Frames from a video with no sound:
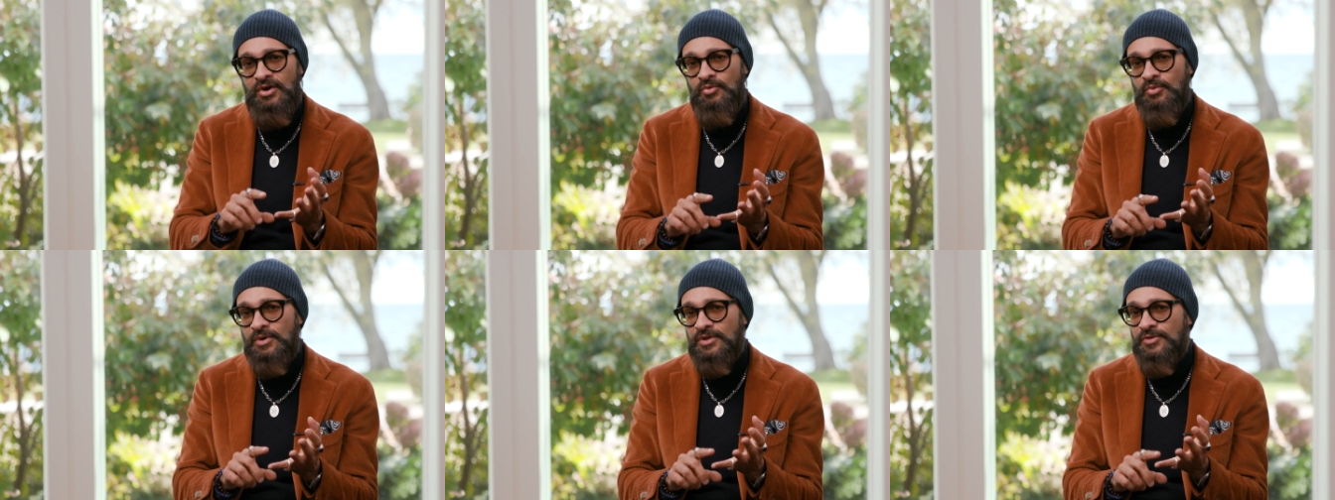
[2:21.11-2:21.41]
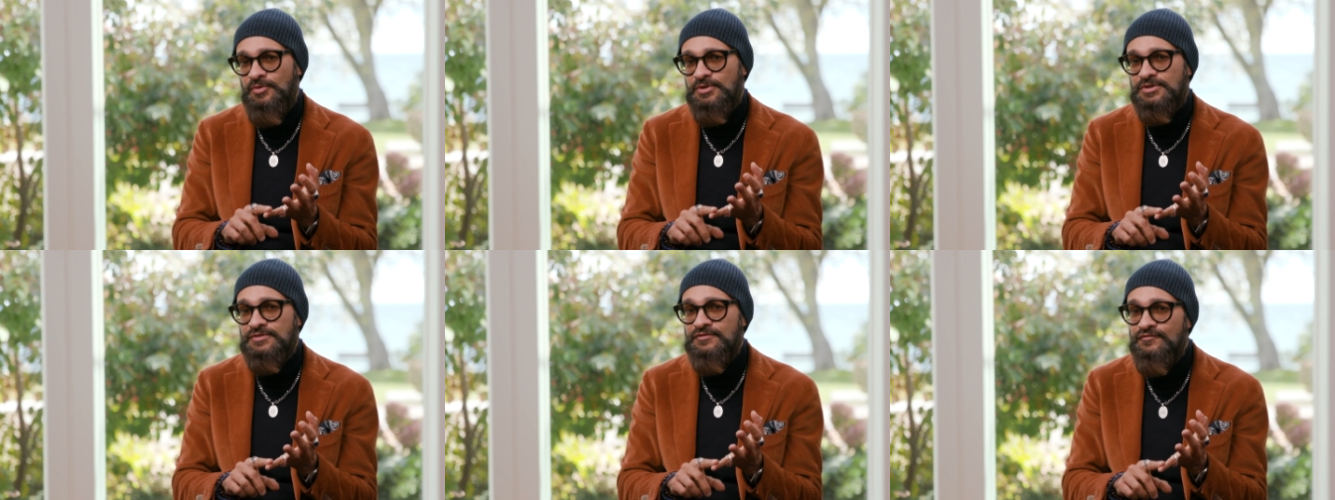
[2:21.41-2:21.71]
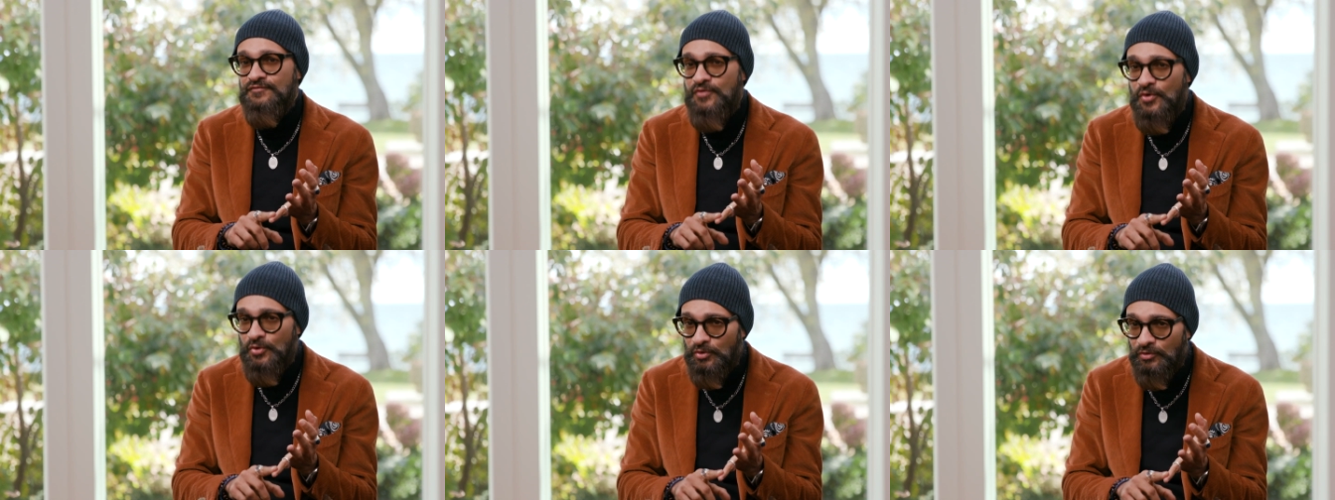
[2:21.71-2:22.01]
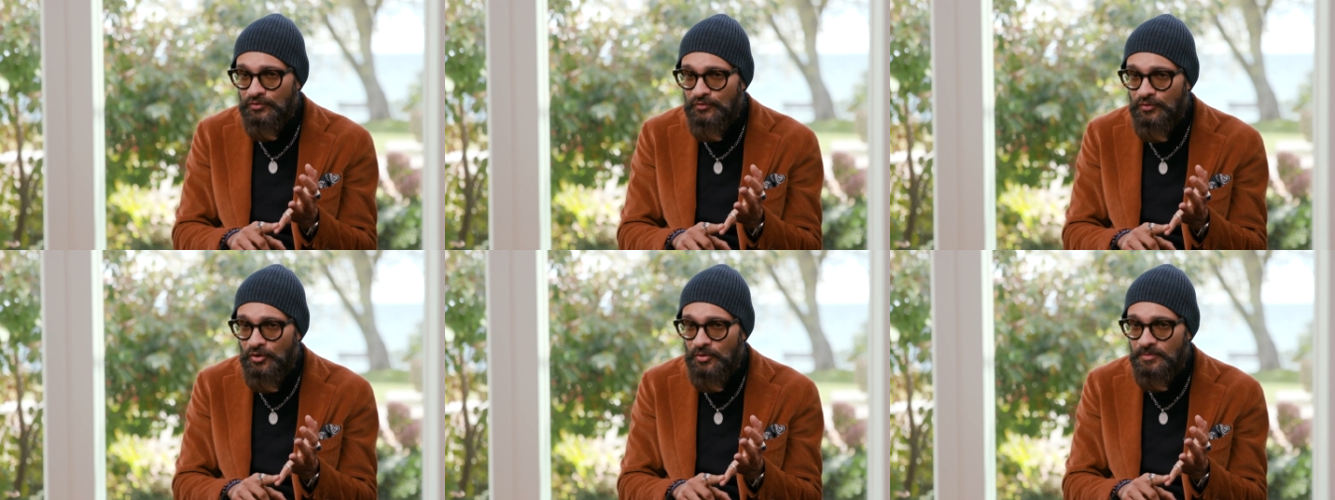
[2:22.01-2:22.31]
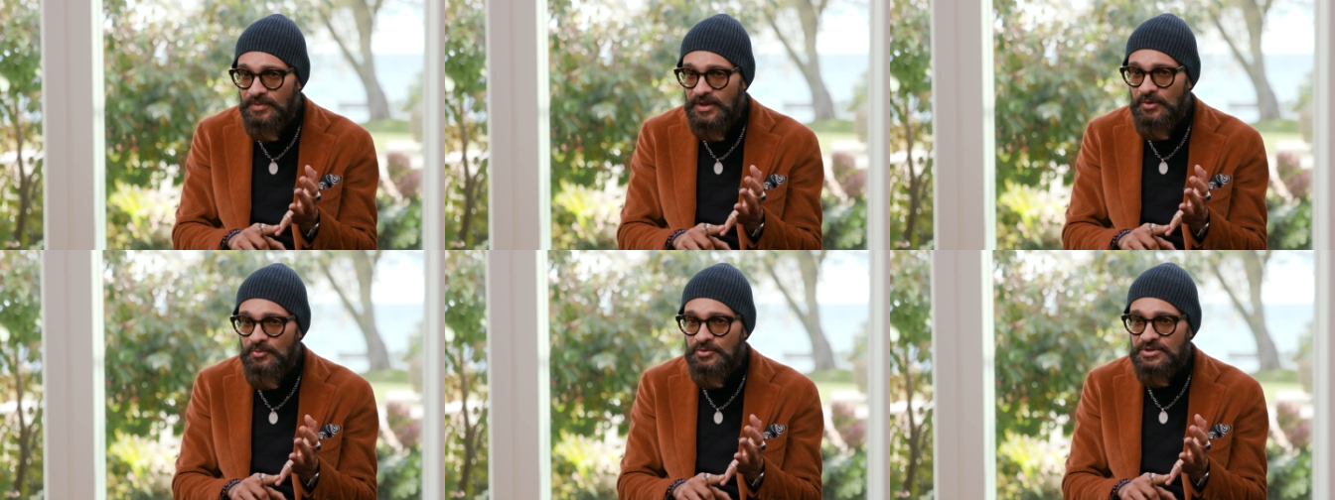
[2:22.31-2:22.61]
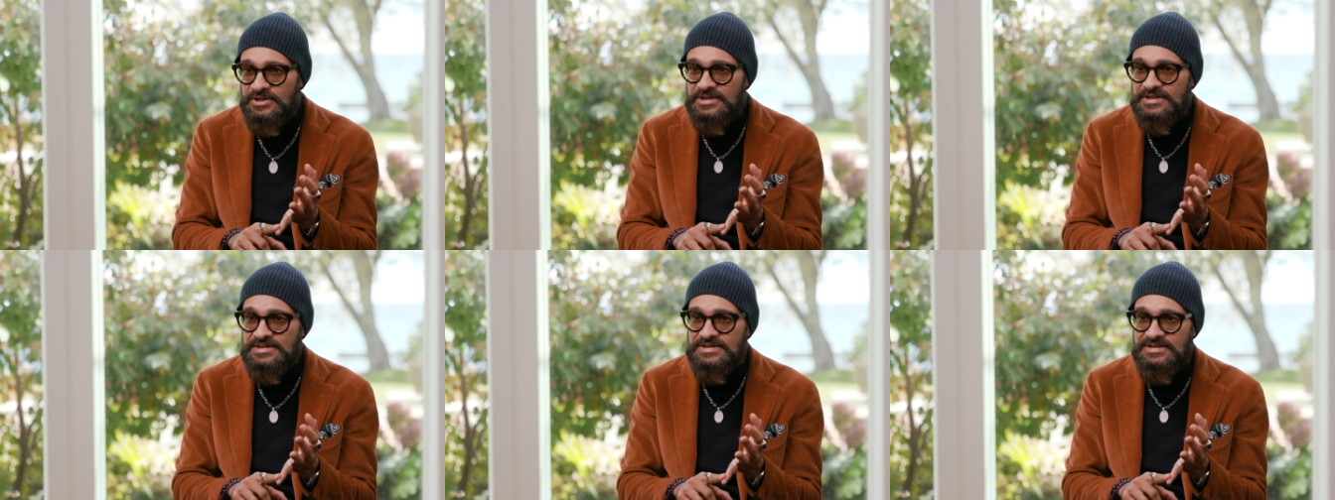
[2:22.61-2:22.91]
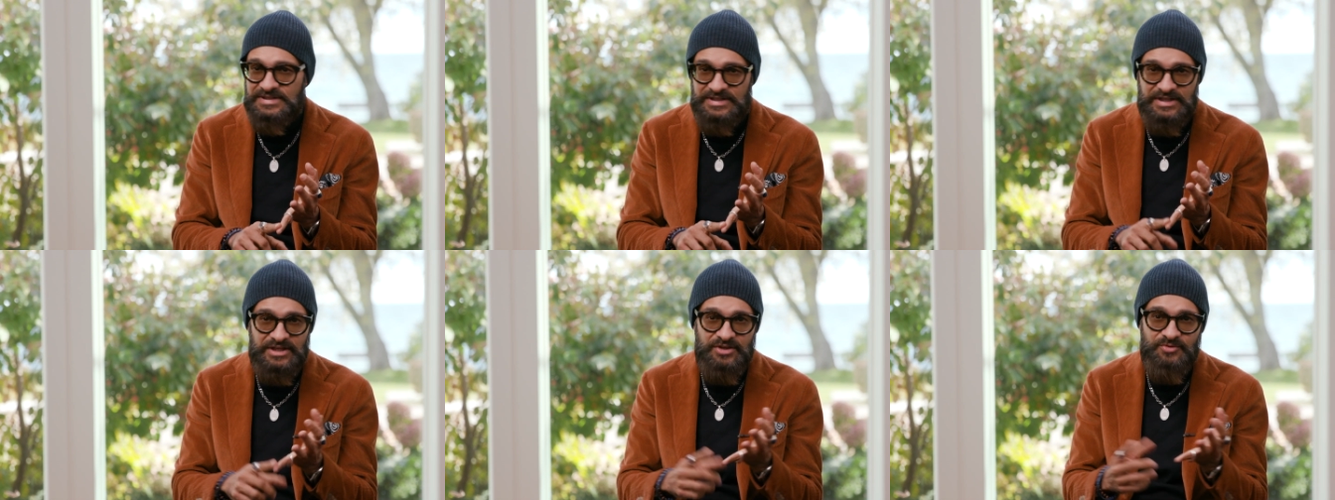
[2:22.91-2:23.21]
whether it's photophobia, which is
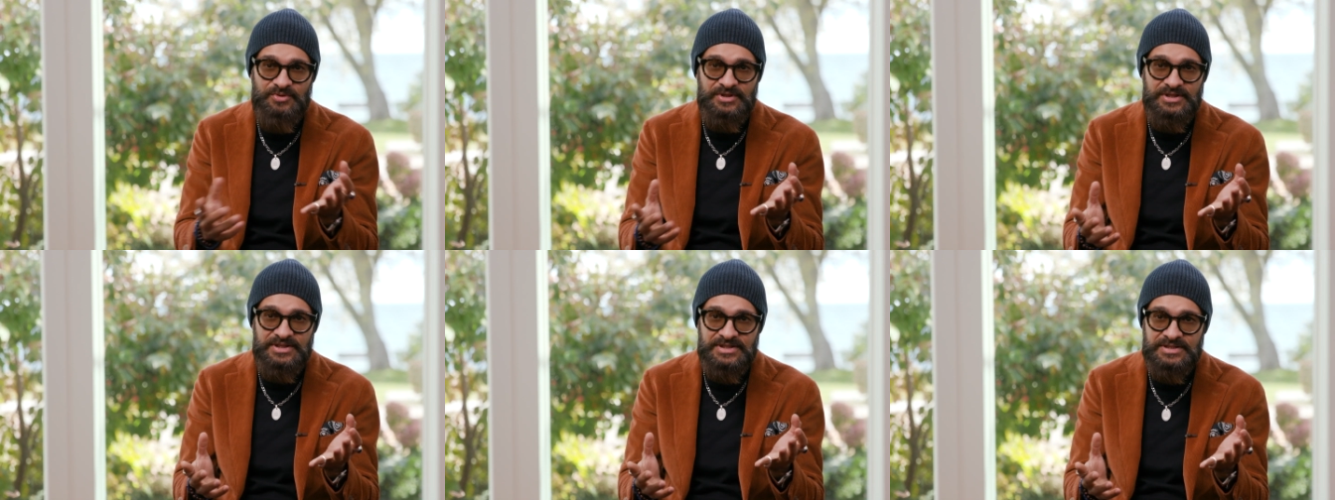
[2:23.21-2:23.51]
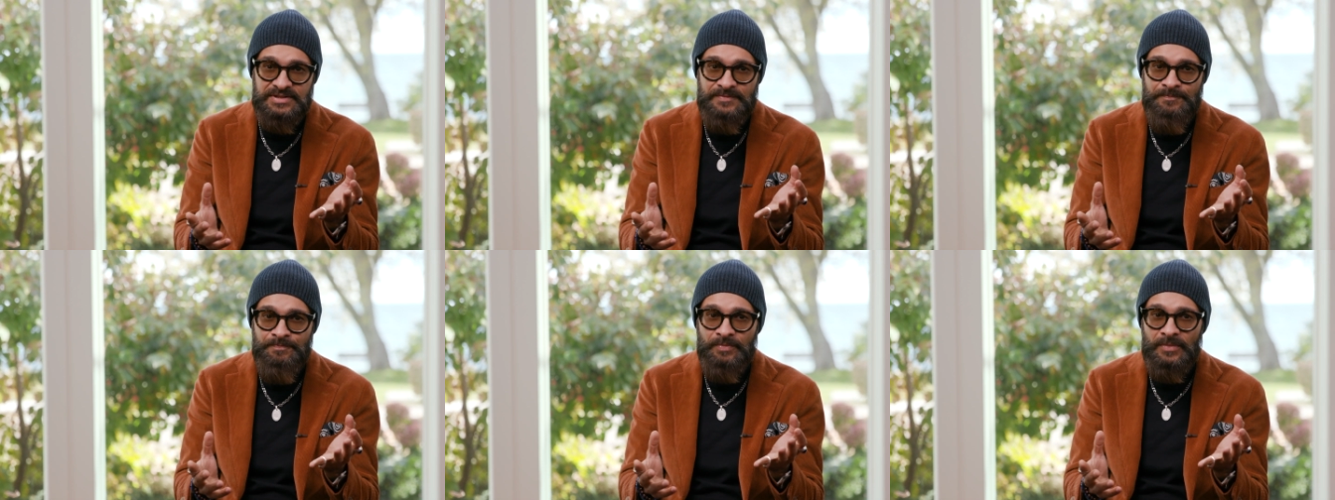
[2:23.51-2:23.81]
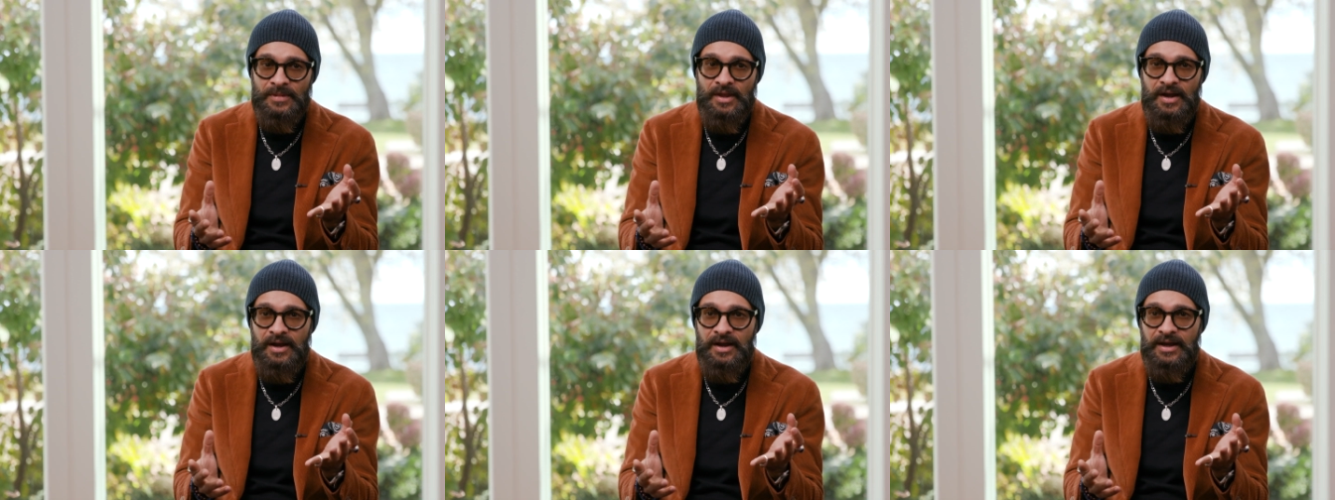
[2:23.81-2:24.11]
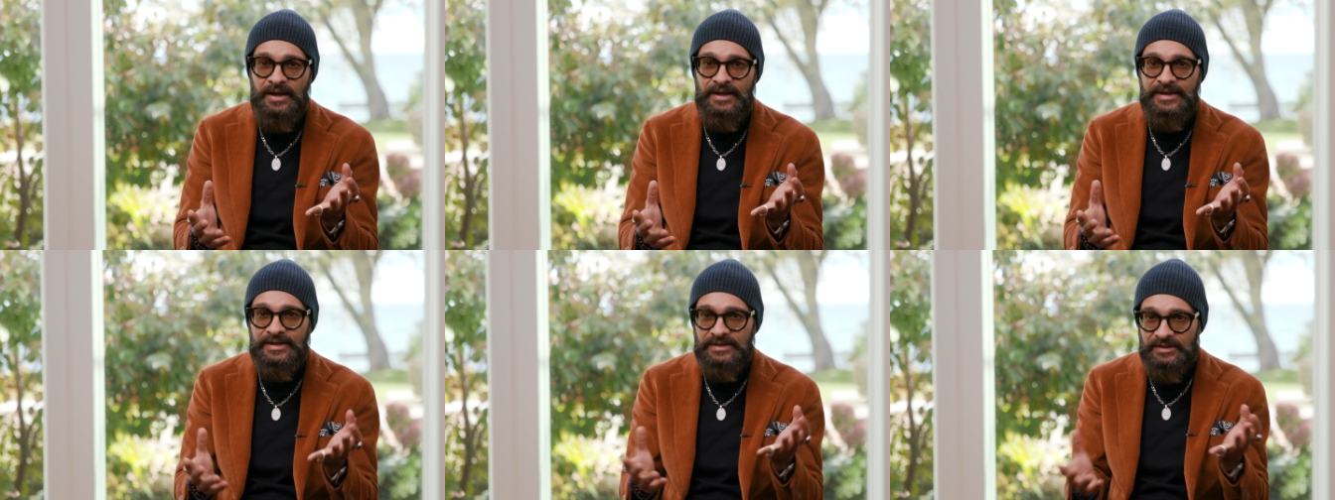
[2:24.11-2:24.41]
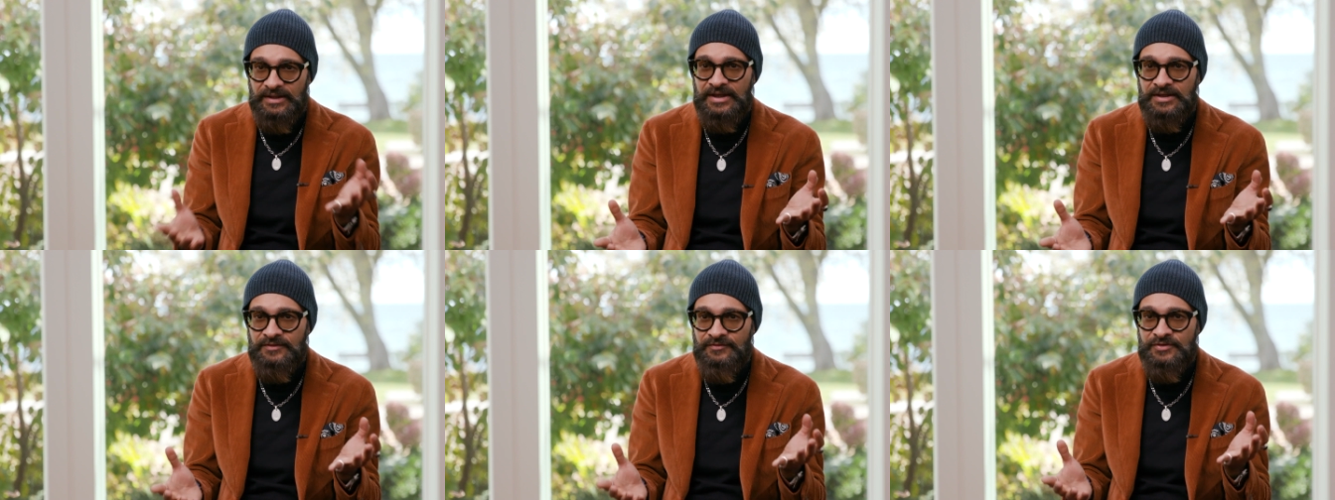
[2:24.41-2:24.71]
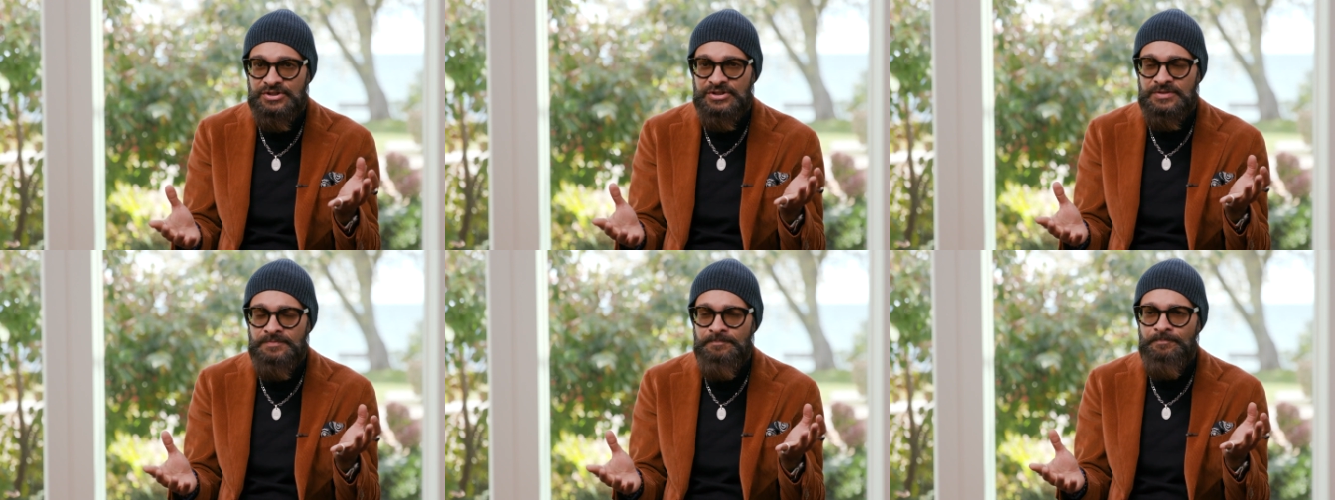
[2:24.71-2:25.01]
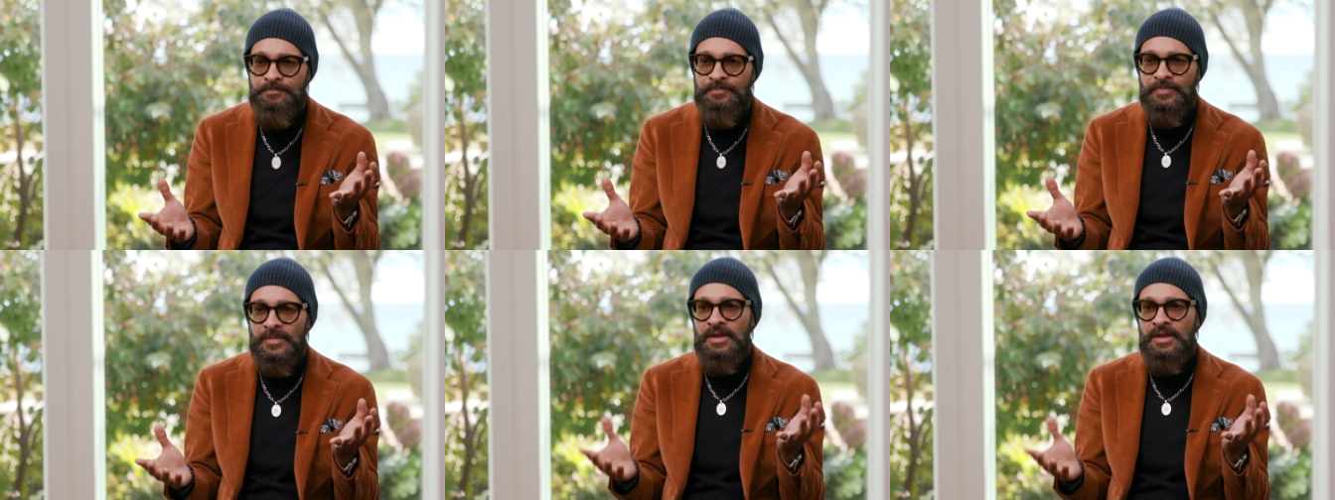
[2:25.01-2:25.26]
decrease uh, in light vision,